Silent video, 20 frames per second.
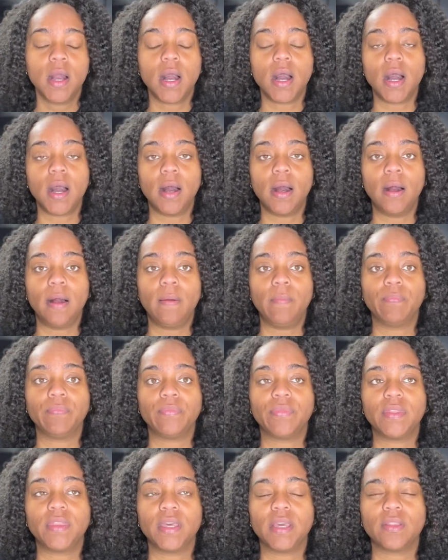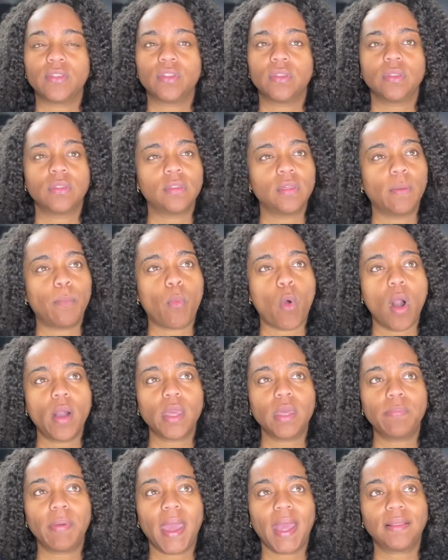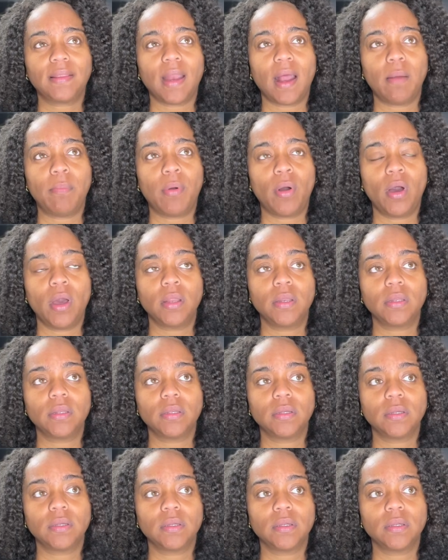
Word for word: Um, the, the walking pad that I bought